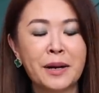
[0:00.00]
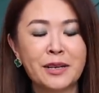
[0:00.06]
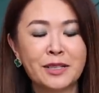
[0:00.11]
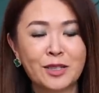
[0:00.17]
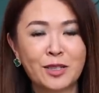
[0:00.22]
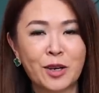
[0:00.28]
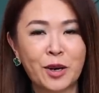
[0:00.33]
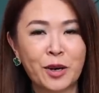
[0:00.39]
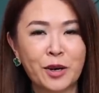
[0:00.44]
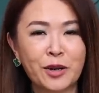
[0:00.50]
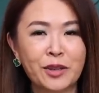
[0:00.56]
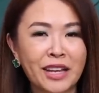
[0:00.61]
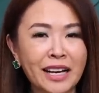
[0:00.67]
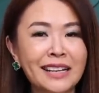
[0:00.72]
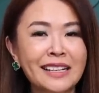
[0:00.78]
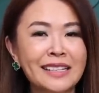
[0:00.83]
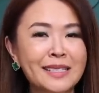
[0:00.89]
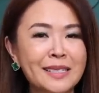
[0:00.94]
So
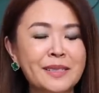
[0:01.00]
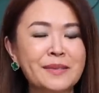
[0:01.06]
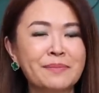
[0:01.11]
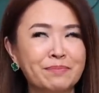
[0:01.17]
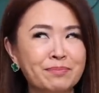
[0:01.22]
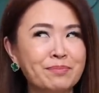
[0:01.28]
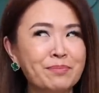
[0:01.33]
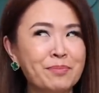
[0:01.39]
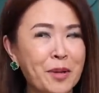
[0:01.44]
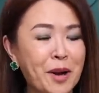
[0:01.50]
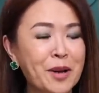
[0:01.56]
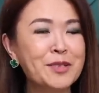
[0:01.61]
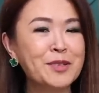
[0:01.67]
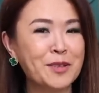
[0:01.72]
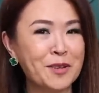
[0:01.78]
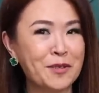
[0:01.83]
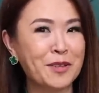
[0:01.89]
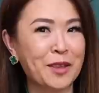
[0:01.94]
that is
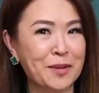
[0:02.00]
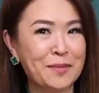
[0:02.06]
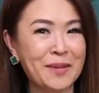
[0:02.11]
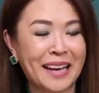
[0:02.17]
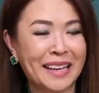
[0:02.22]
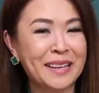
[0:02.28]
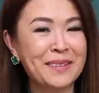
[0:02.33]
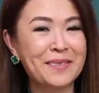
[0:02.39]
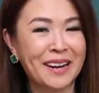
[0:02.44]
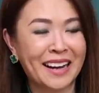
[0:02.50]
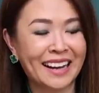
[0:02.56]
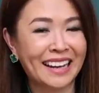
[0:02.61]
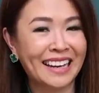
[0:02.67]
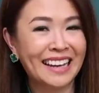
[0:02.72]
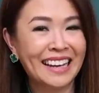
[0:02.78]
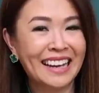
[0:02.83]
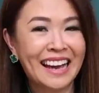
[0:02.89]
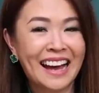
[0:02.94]
most of them
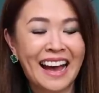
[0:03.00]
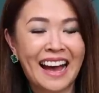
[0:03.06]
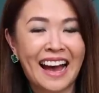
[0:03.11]
anyway.